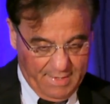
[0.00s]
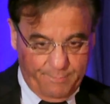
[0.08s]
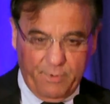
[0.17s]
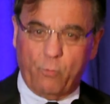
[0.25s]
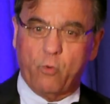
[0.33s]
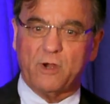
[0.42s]

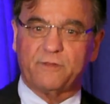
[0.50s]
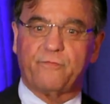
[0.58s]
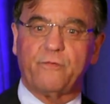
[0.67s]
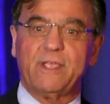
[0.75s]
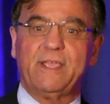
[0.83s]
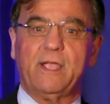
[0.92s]
We worked
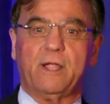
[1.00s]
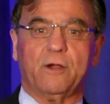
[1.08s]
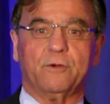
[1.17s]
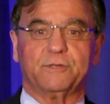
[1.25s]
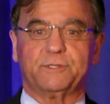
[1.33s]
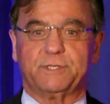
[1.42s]
for
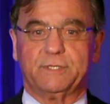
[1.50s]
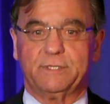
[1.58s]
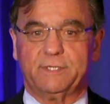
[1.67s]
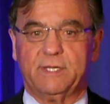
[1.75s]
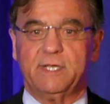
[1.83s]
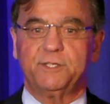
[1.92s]
years
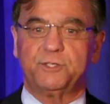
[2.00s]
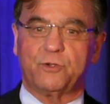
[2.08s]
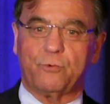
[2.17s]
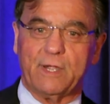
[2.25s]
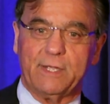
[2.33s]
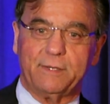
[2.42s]
to
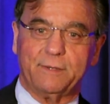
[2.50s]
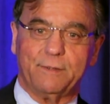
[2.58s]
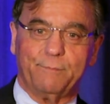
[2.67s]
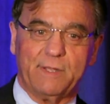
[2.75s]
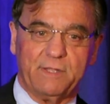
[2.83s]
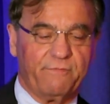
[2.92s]
integrate
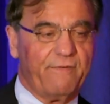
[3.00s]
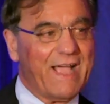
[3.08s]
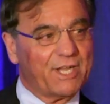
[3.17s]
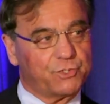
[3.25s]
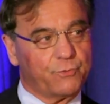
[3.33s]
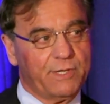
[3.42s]

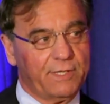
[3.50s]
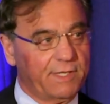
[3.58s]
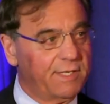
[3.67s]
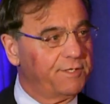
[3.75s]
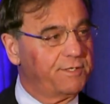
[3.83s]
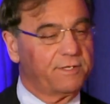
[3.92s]
manufacturing
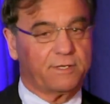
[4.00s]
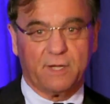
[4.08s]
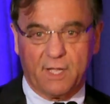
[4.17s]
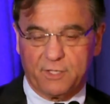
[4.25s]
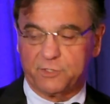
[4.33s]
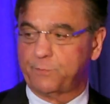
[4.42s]
into the
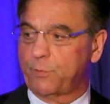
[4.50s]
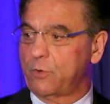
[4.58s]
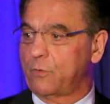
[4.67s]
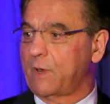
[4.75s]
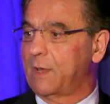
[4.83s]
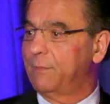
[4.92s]
college
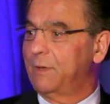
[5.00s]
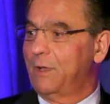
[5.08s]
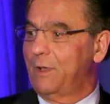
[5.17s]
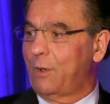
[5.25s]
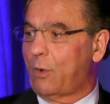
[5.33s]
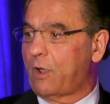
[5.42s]
program,
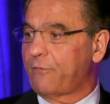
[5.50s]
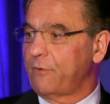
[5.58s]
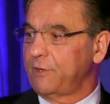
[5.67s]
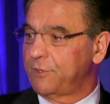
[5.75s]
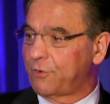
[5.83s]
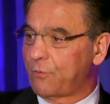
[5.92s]

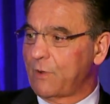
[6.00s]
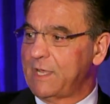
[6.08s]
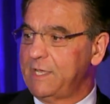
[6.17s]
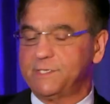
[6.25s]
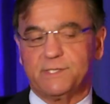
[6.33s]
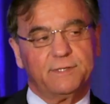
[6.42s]
offering
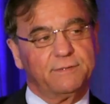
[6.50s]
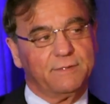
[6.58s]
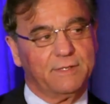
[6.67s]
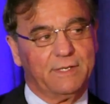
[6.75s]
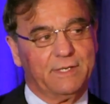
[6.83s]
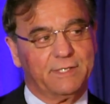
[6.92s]
degrees and
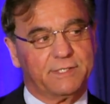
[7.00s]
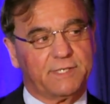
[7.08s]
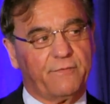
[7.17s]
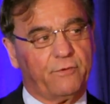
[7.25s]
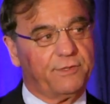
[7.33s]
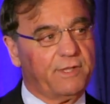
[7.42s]

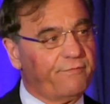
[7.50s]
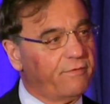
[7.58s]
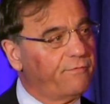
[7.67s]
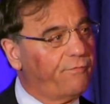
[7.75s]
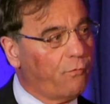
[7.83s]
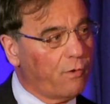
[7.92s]
several
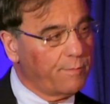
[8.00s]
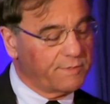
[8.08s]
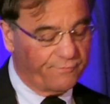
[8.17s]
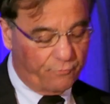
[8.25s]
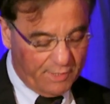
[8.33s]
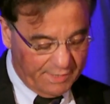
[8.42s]
different forms
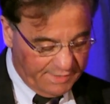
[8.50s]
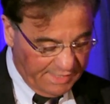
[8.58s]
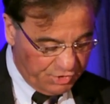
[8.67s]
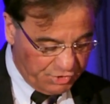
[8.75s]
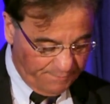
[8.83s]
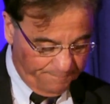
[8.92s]
of
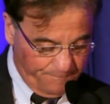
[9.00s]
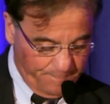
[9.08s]
accreditation.